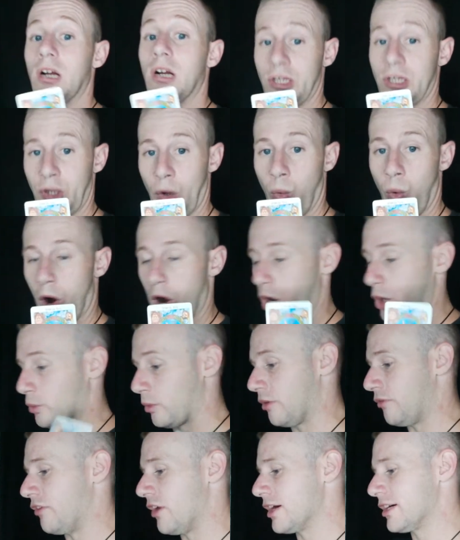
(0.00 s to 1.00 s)
The World
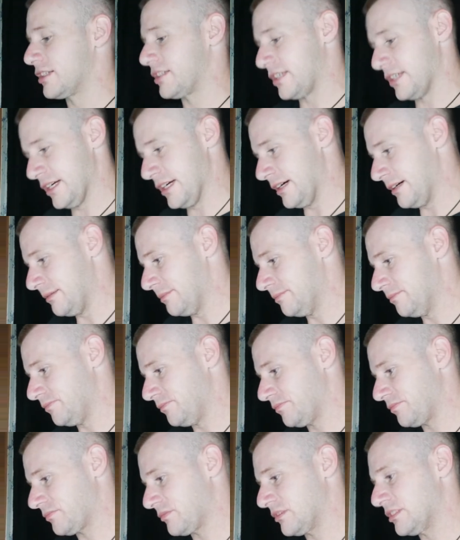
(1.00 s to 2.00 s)
reversed here.
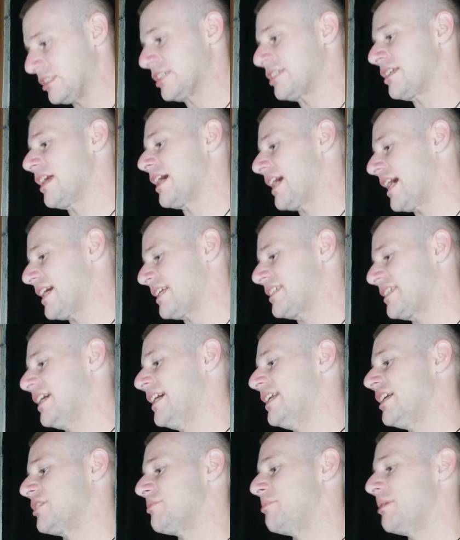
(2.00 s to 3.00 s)
Just like I said,
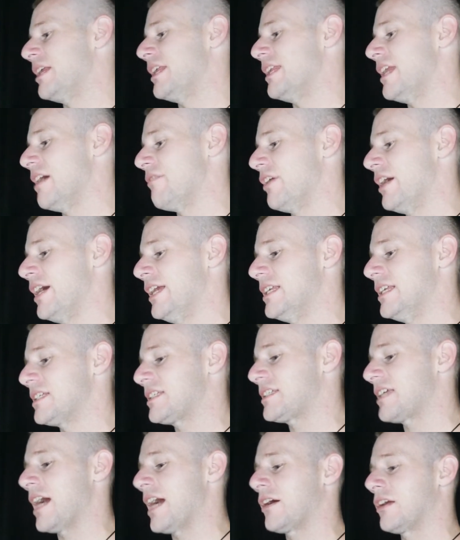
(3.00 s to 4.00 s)
there's been a never-ending
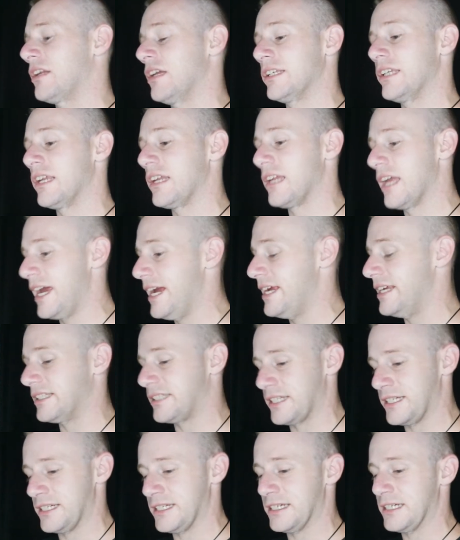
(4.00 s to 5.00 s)
cycle of delays
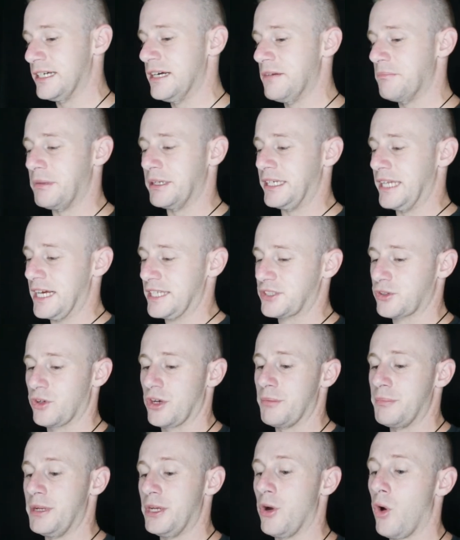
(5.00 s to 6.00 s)
here. But that's going to
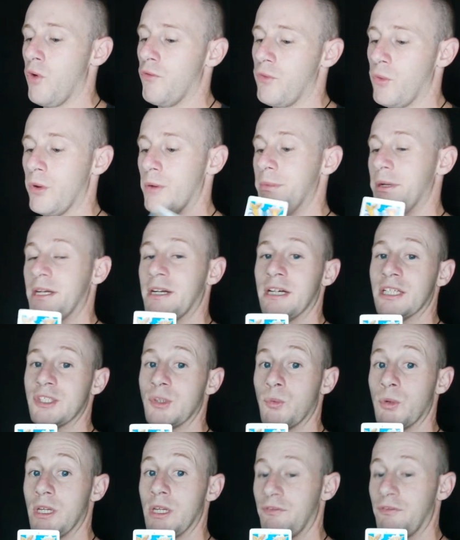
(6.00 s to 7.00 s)
be over with because the
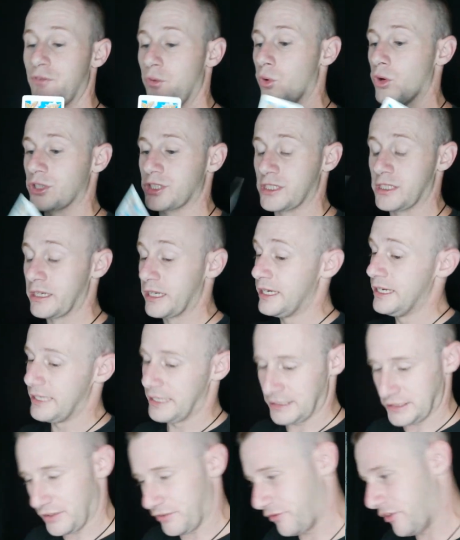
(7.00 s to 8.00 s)
Wheel of Fortune
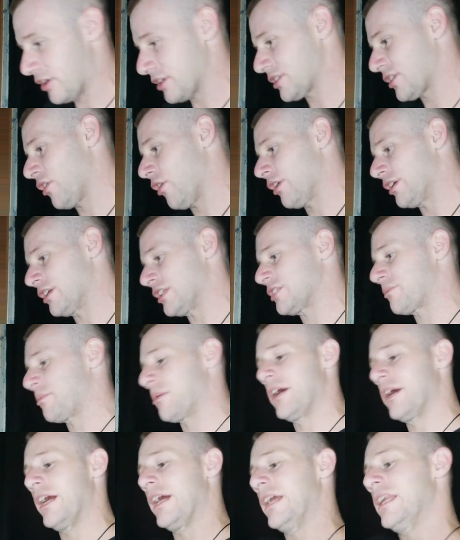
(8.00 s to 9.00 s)
is the first card to
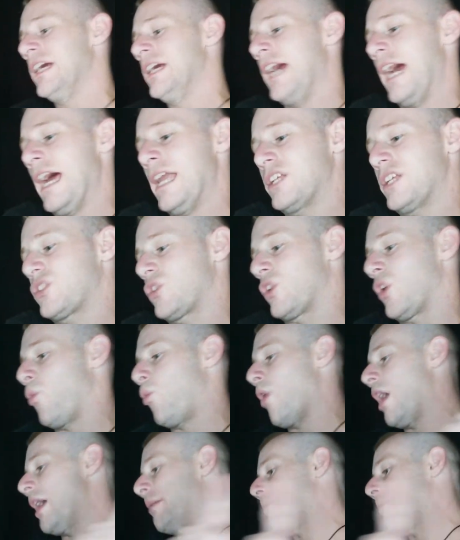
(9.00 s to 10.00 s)
spread. And it's going to
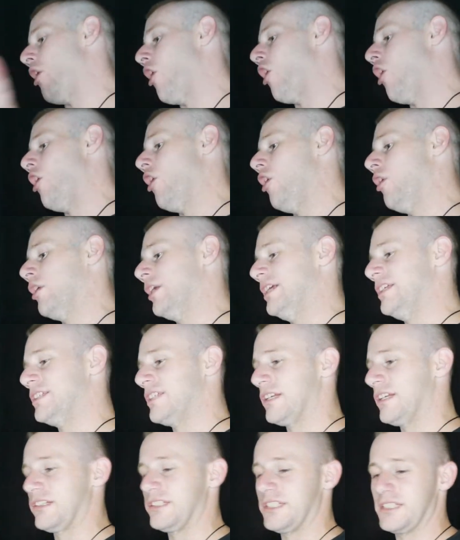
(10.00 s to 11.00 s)
wipe all these
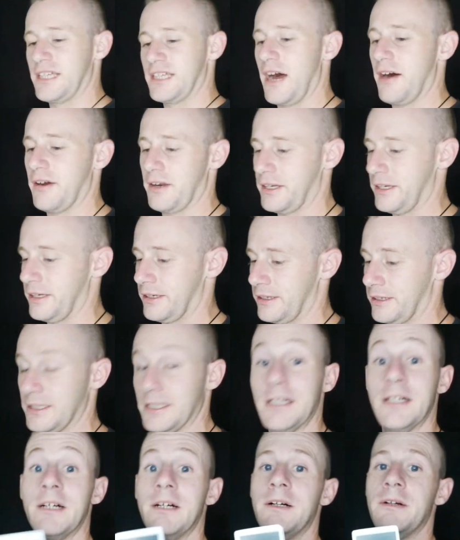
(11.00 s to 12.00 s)
energies out here.
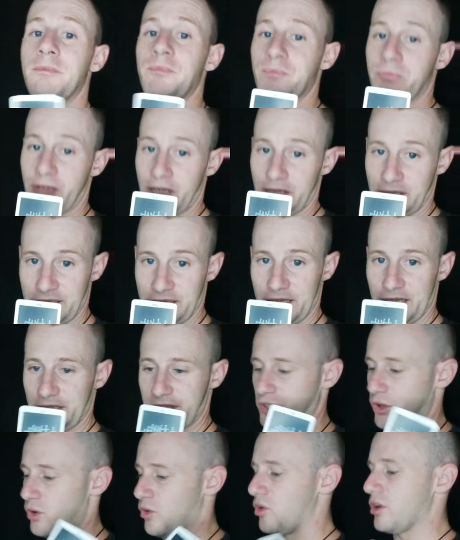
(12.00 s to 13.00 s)
Ten of
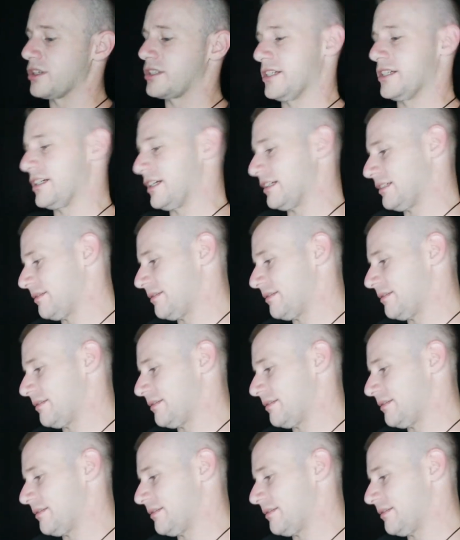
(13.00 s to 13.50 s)
Swords here.